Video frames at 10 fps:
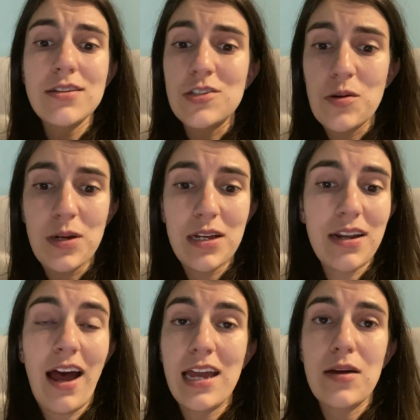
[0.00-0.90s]
do it.
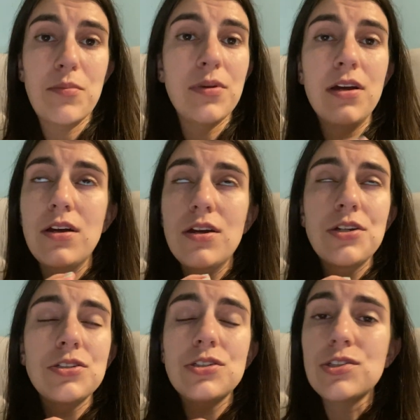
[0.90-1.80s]
I am
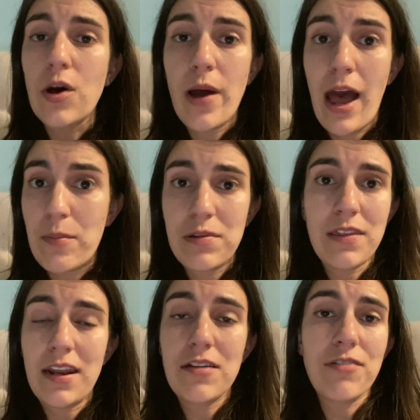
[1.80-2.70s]
so happy
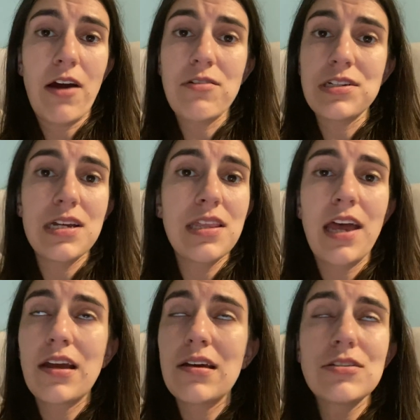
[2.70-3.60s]
that I found it,
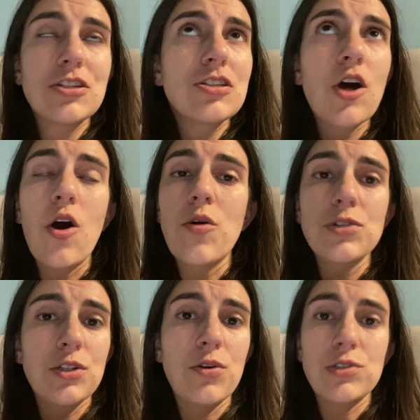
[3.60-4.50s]
like so,
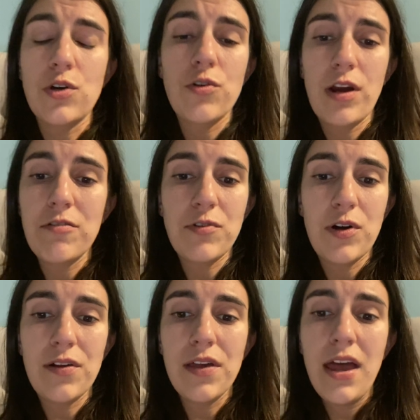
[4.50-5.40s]
so, so
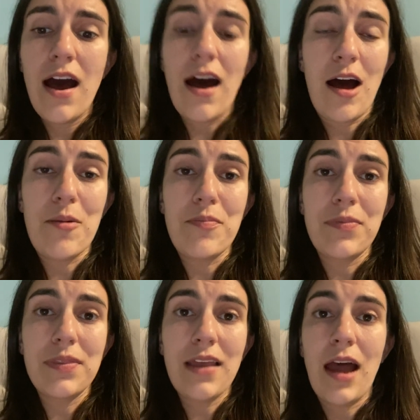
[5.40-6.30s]
grateful.
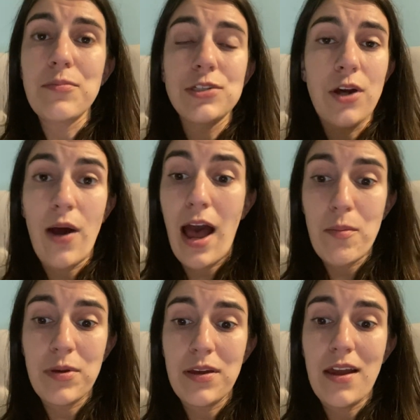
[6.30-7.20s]
Um, I'm so
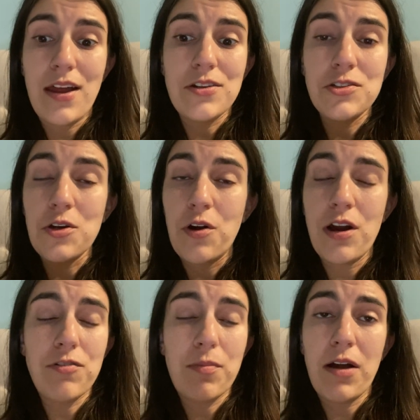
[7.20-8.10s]
happy and so
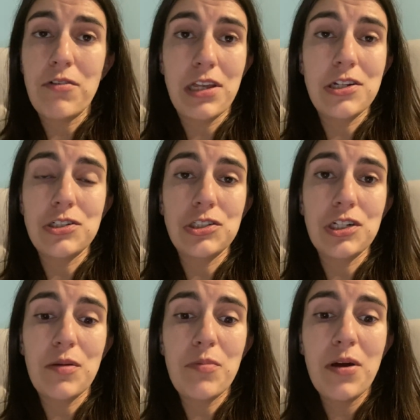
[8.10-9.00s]
grateful my
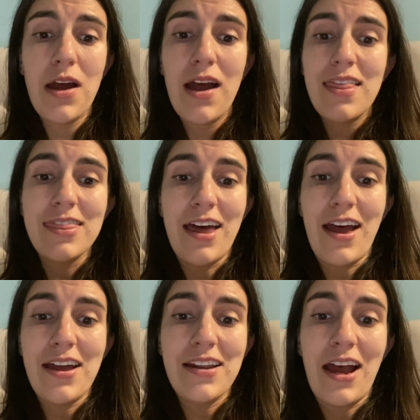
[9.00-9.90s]
relationship
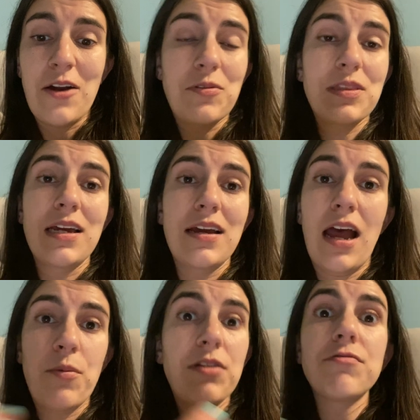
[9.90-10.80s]
that I don't think I
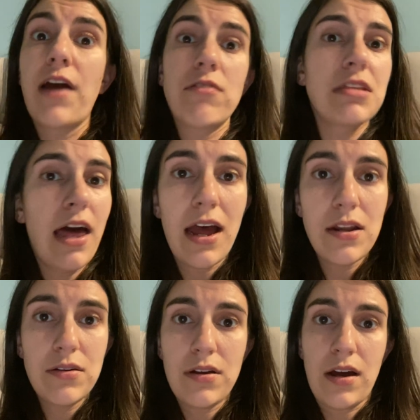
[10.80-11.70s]
would have found that
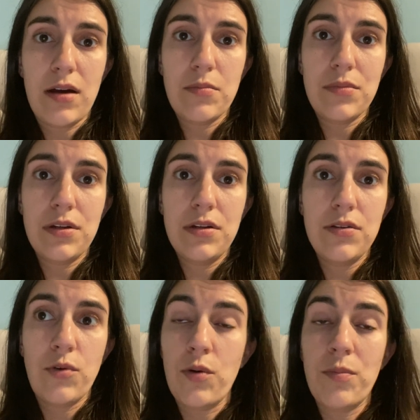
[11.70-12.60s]
um,
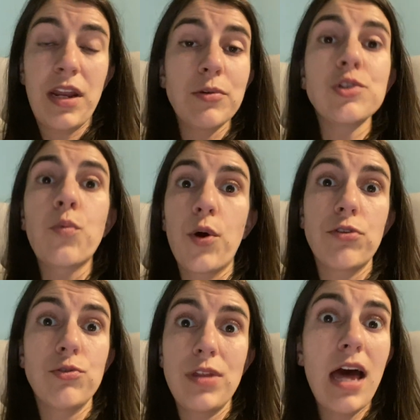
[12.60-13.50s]
or been able to work
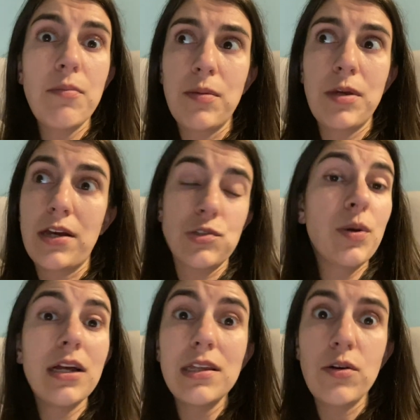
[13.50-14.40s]
through that maybe as
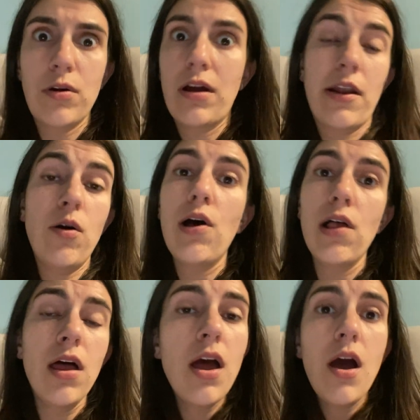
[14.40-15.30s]
quickly or at all
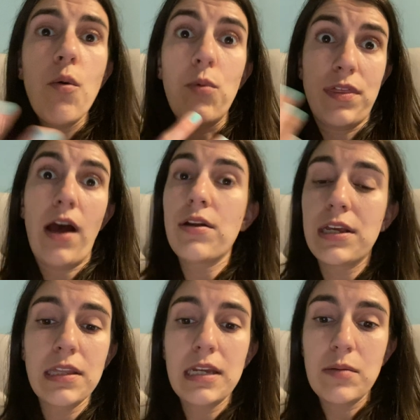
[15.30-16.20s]
without
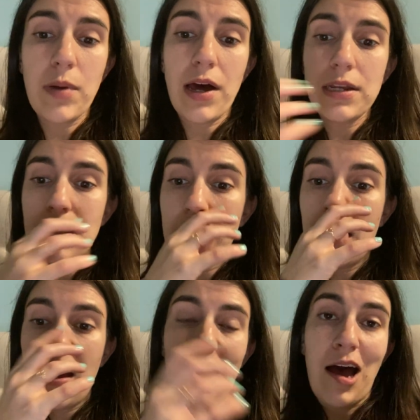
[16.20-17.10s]
Healing Embodied.
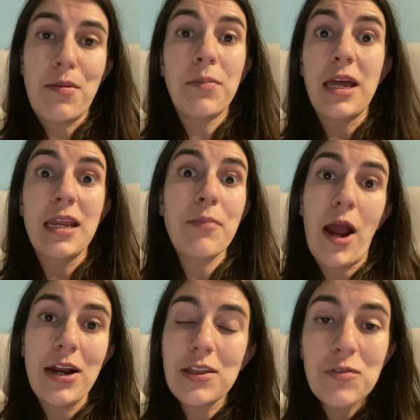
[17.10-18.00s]
Um, I'm getting
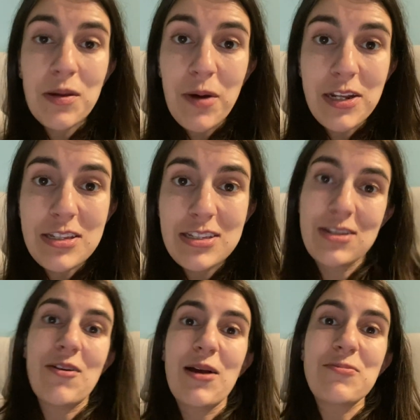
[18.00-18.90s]
married in three months,
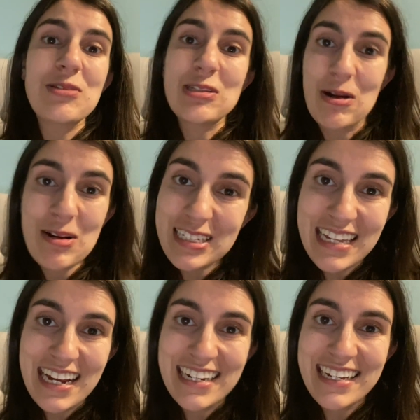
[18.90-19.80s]
so I'm so
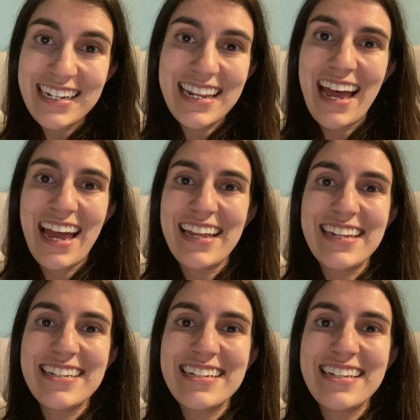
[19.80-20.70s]
excited
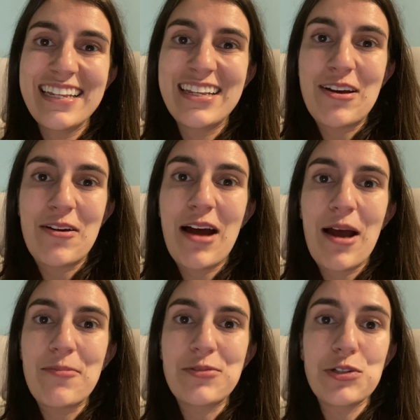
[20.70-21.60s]
and, you know,
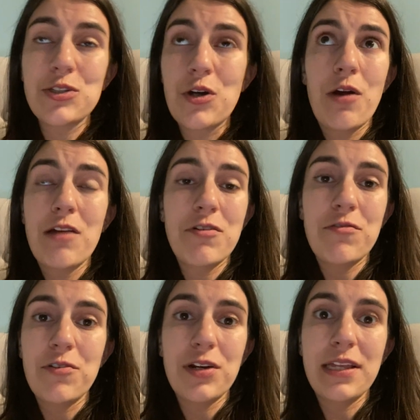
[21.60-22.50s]
I'm just so grateful
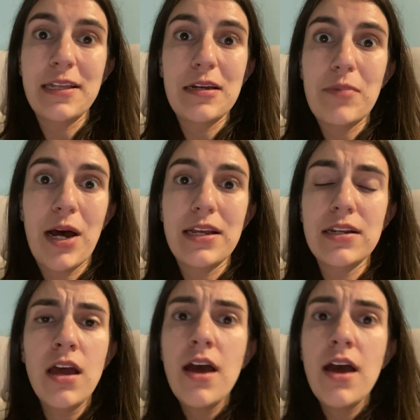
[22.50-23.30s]
for Healing Embodied